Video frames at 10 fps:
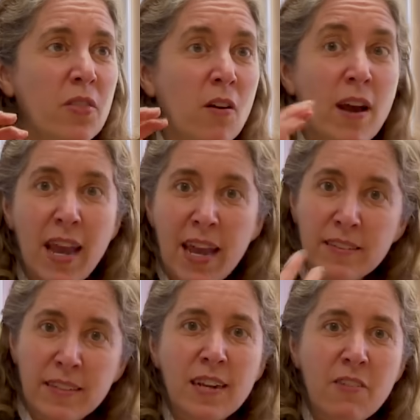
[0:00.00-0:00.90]
there
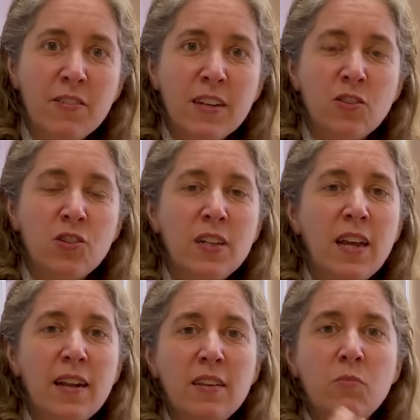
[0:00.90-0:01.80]
is a definition,
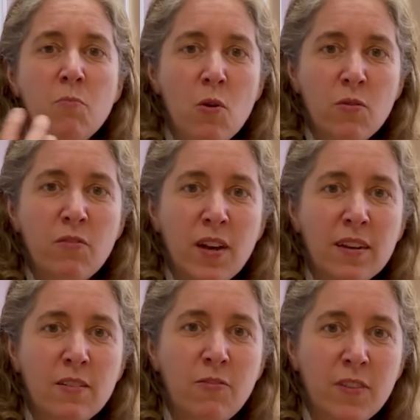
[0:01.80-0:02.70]
it is
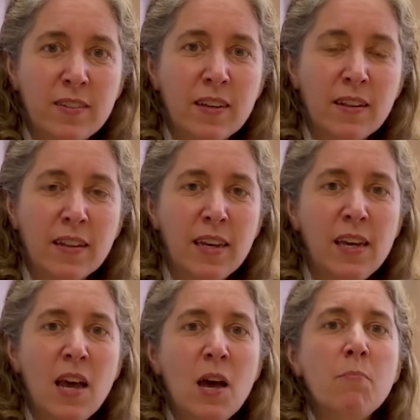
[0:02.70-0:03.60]
motivated
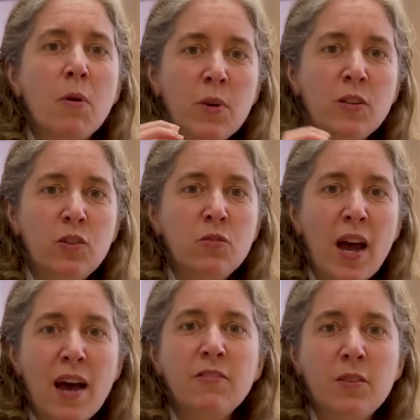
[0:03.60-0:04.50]
physically, but we do
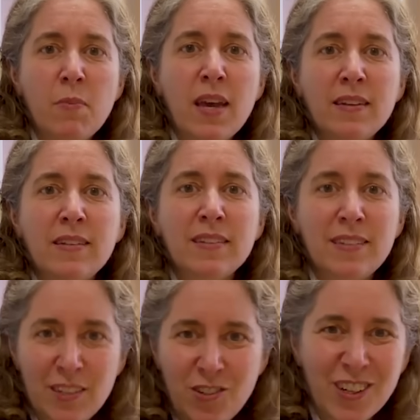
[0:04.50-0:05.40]
have to make a
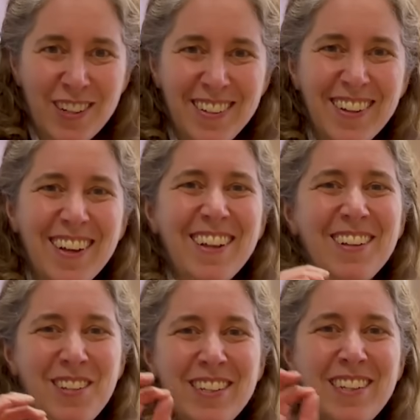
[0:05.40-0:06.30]
decision
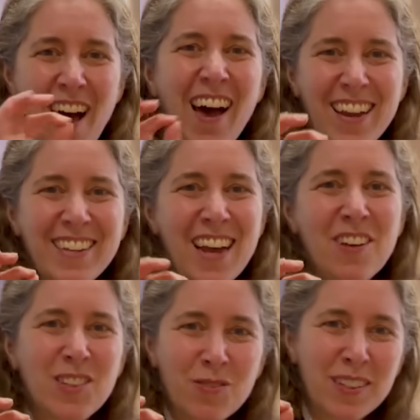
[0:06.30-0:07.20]
to tie it
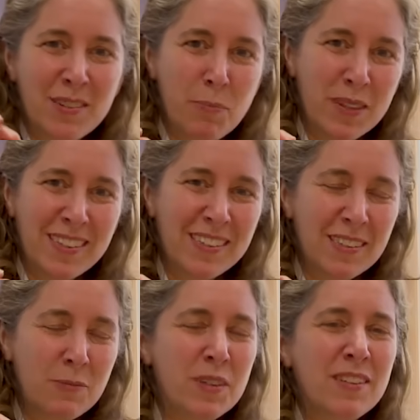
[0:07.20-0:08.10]
down to a spe-
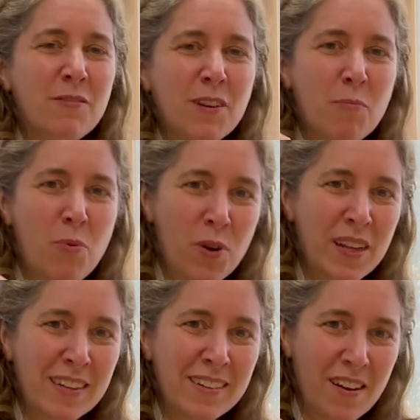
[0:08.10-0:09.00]
specific
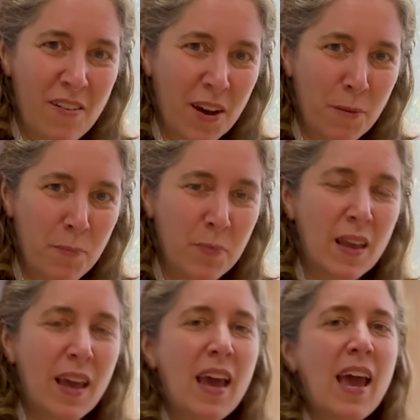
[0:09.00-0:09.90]
point in time.
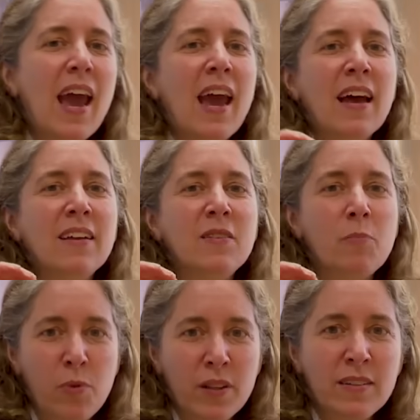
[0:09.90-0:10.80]
And the
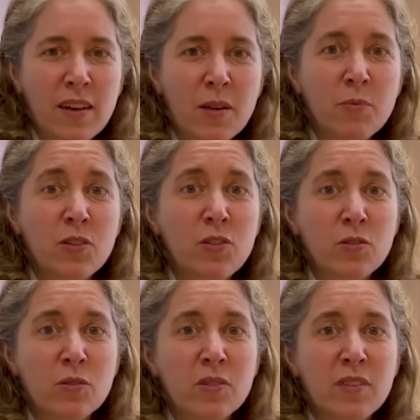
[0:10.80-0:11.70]
point in time we
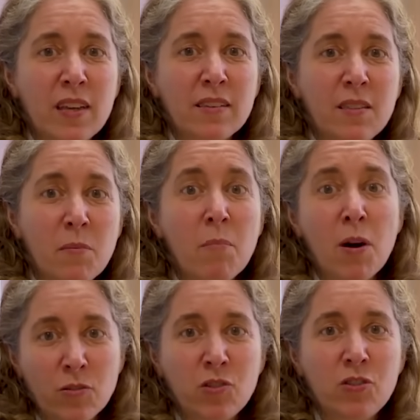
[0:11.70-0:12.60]
choose is the
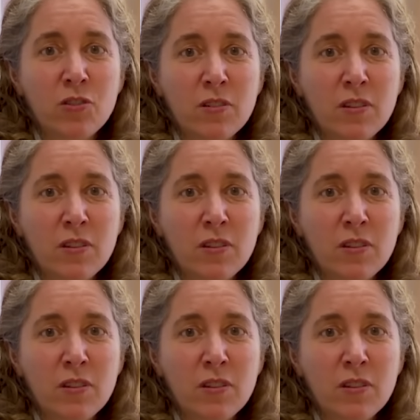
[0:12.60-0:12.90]
March